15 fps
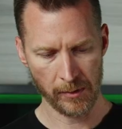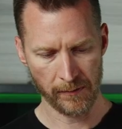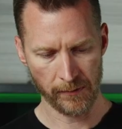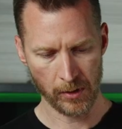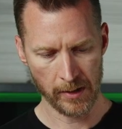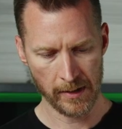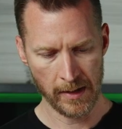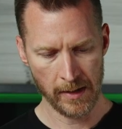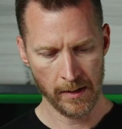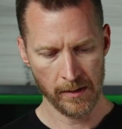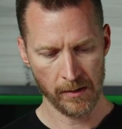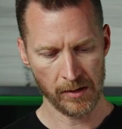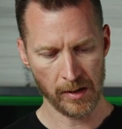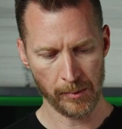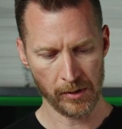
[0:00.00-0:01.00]
in front.
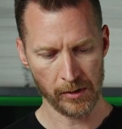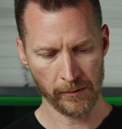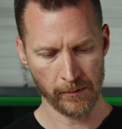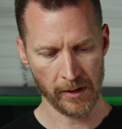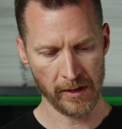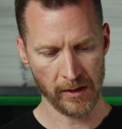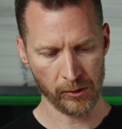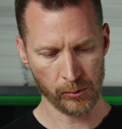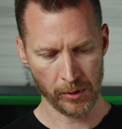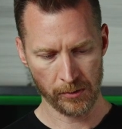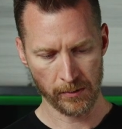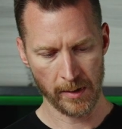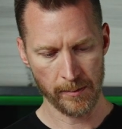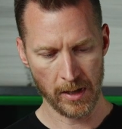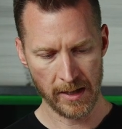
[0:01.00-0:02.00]
You're typically running a
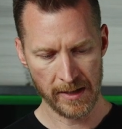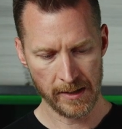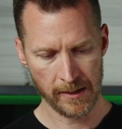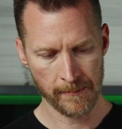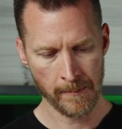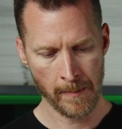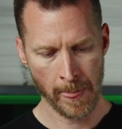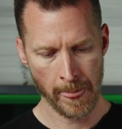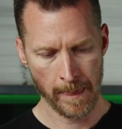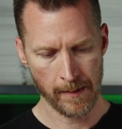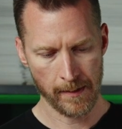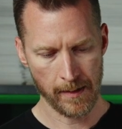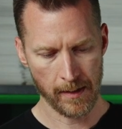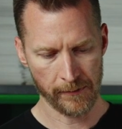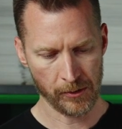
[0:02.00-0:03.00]
switch right behind it.
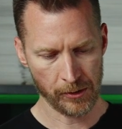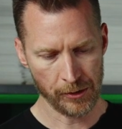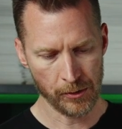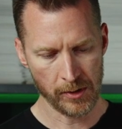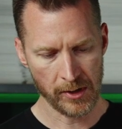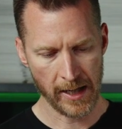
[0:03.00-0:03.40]
Uh, if you're doing